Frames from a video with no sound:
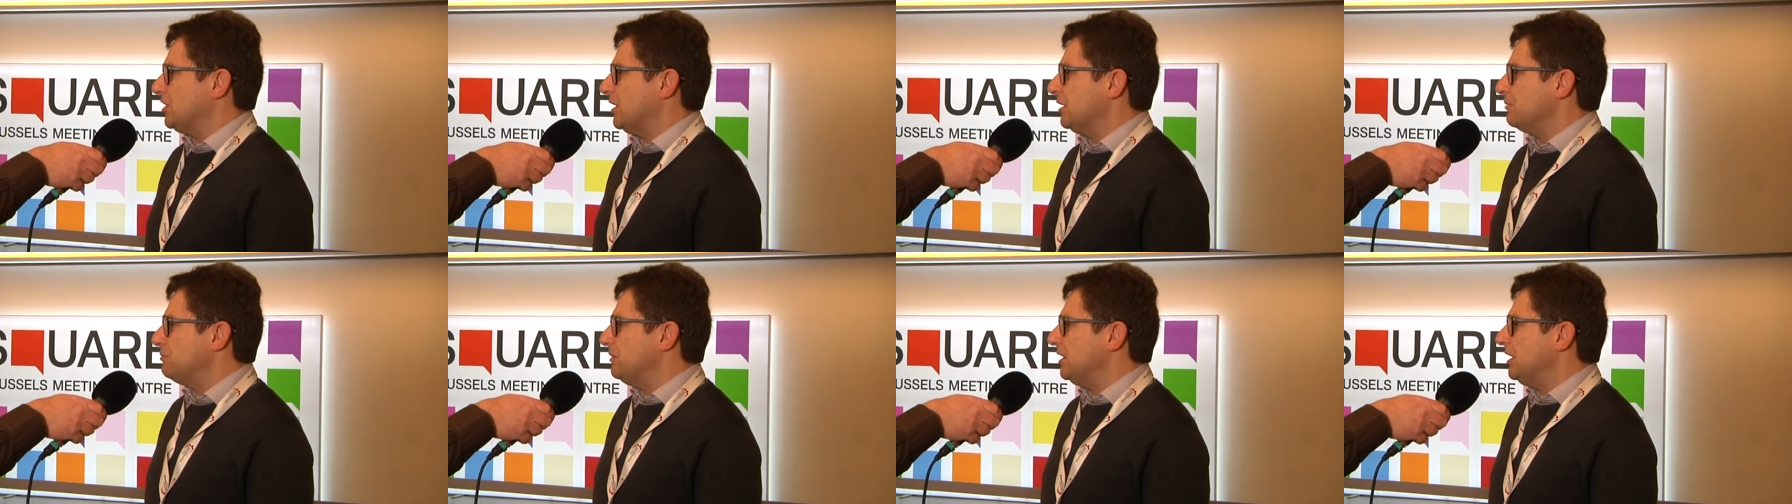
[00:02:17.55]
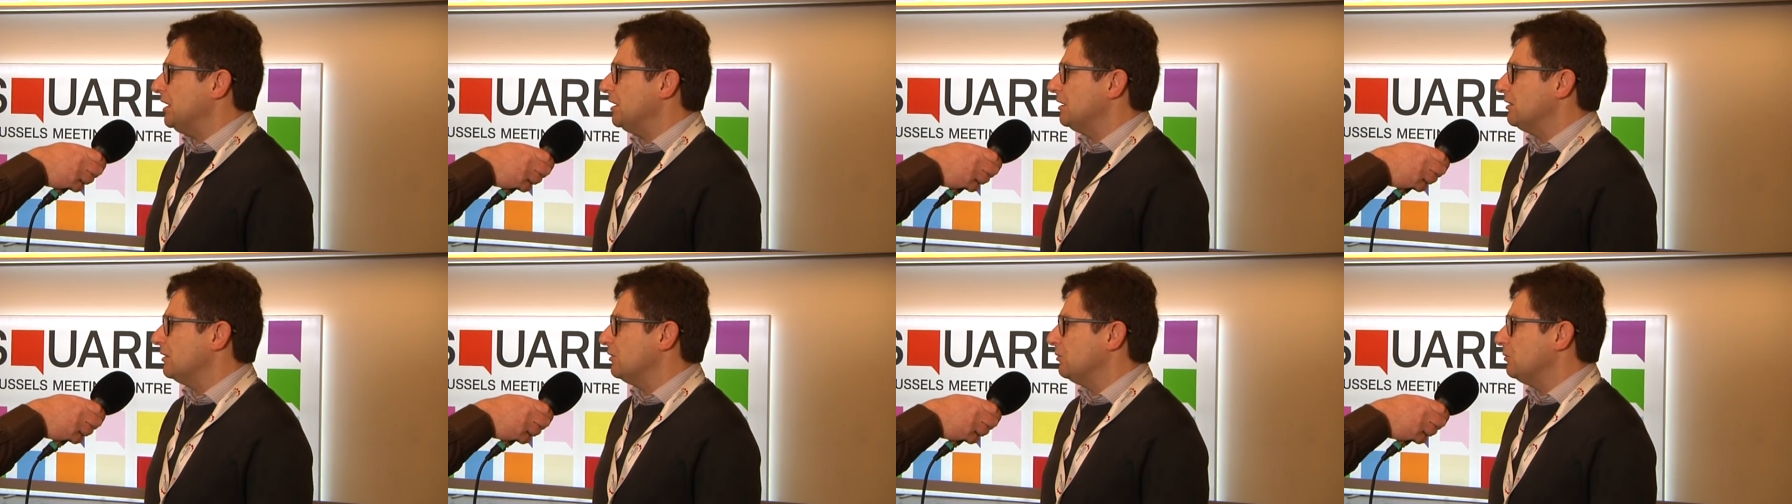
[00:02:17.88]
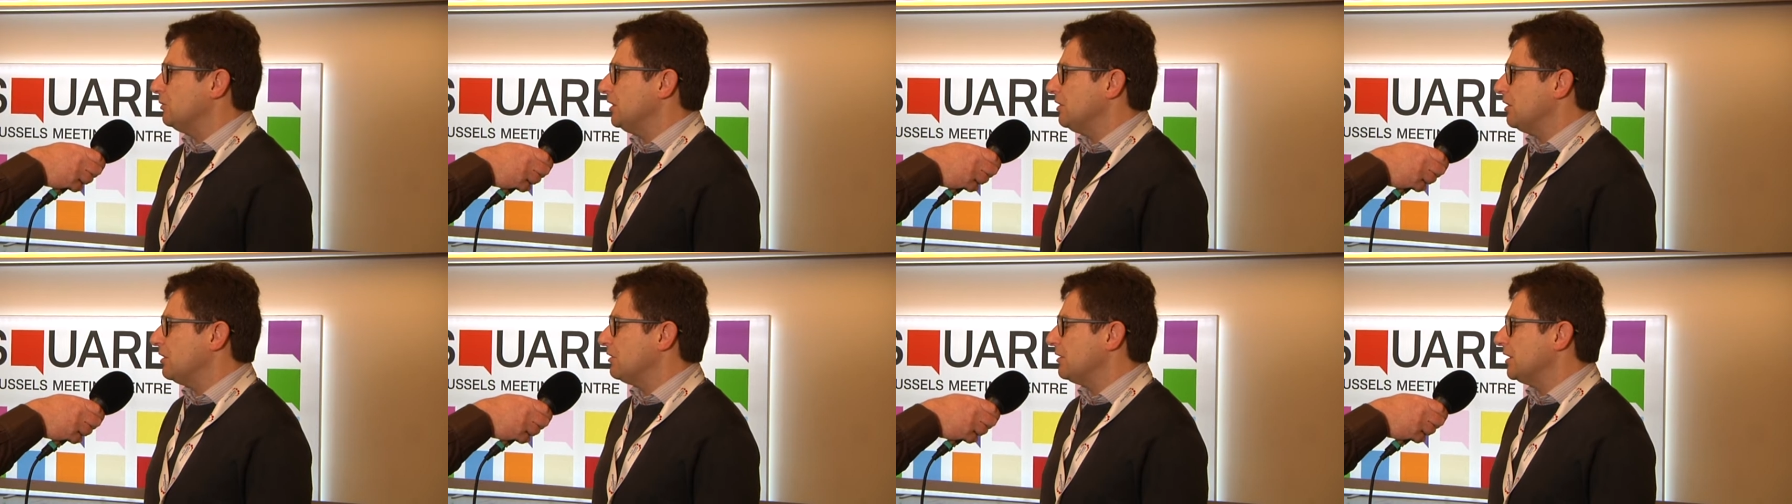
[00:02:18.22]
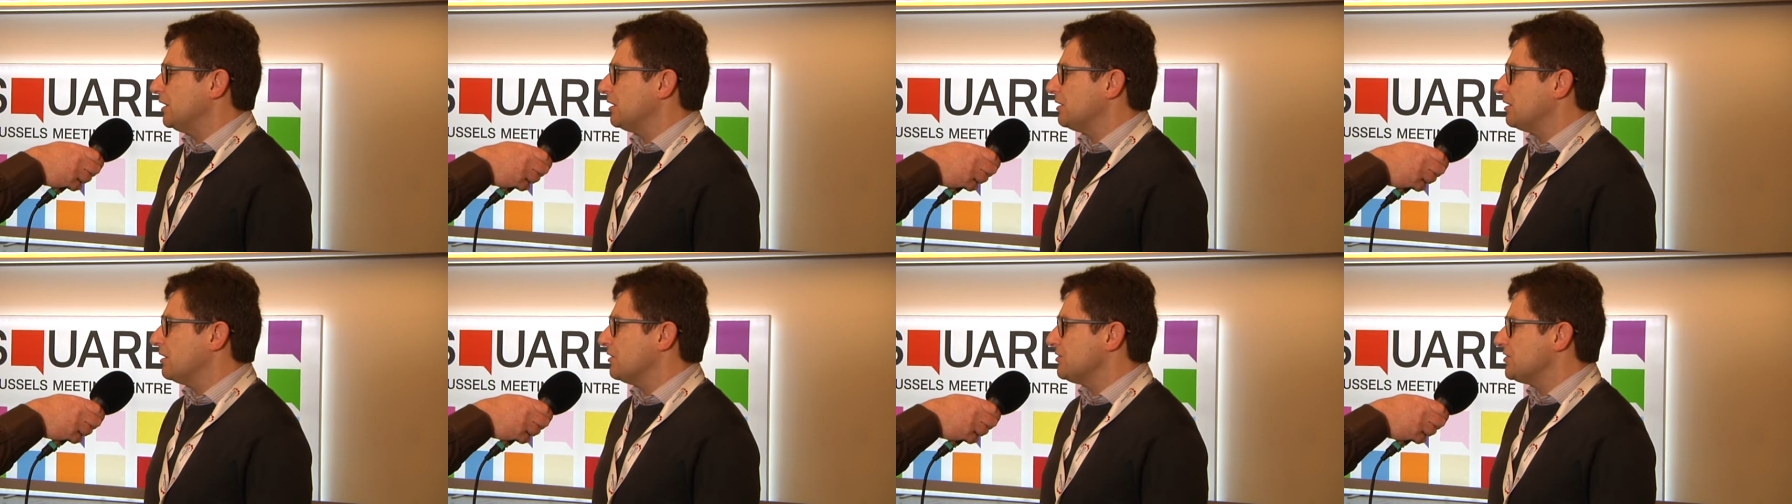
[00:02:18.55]
I mean, we are
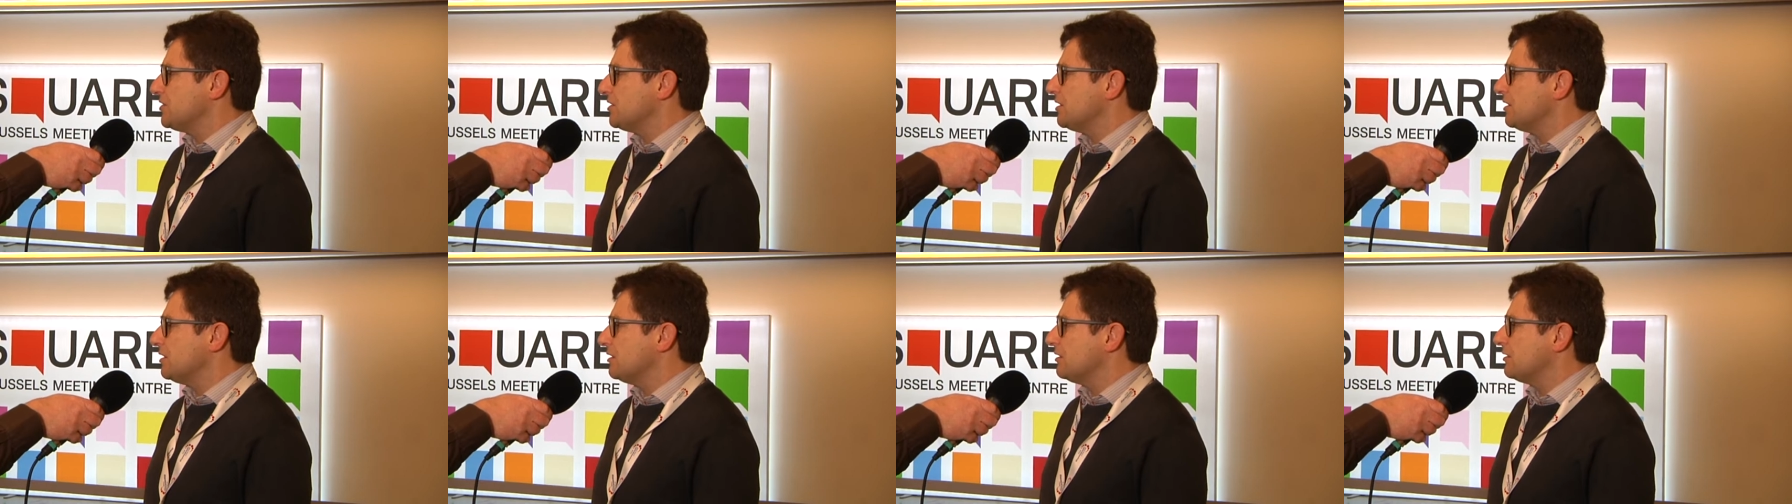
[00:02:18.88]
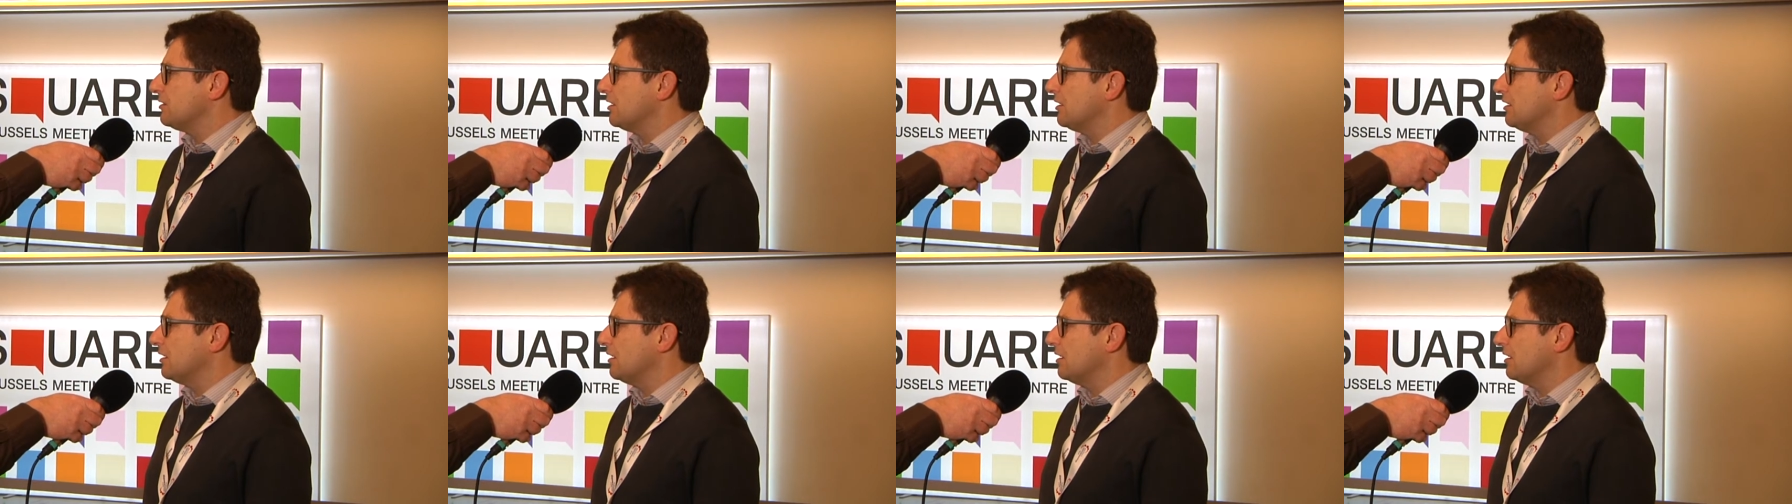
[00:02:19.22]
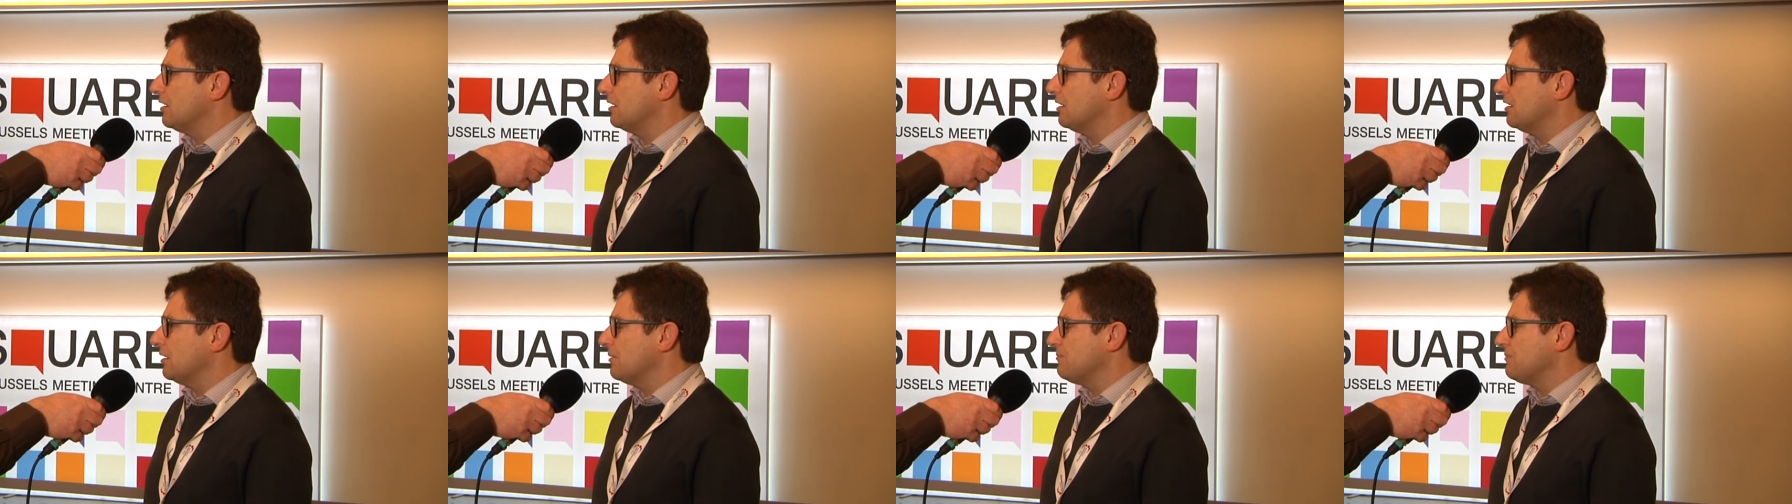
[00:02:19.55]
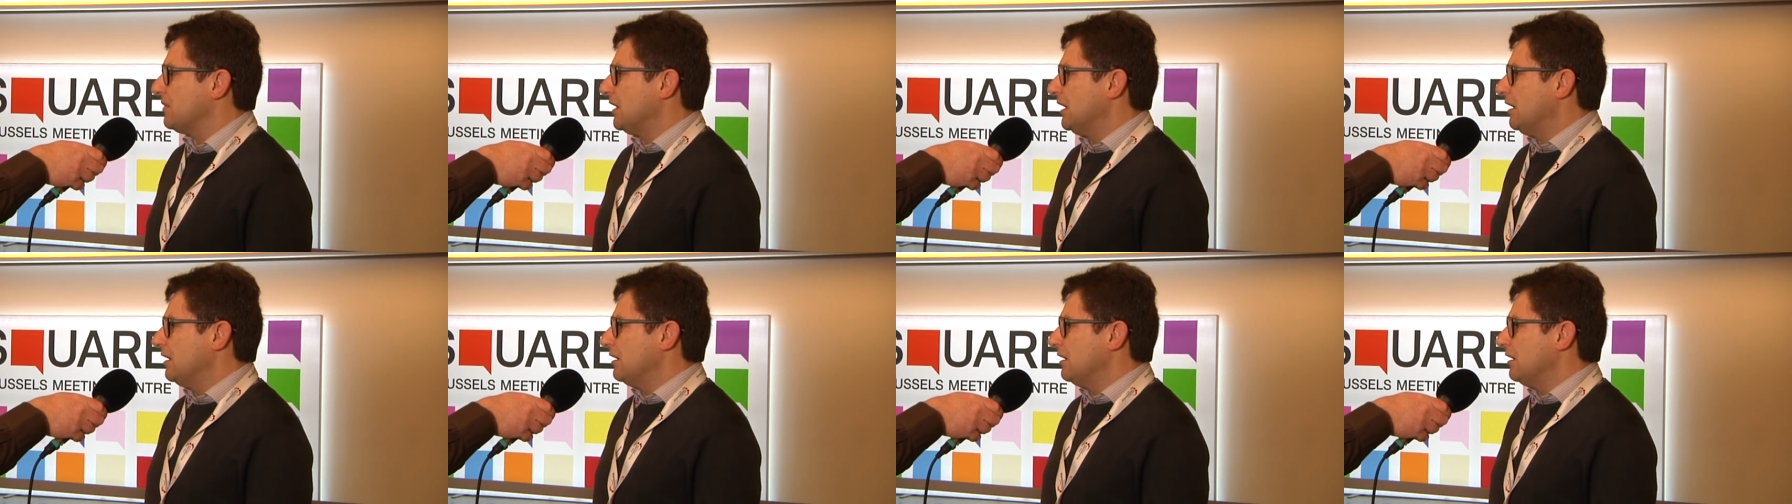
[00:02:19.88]
in constant uh,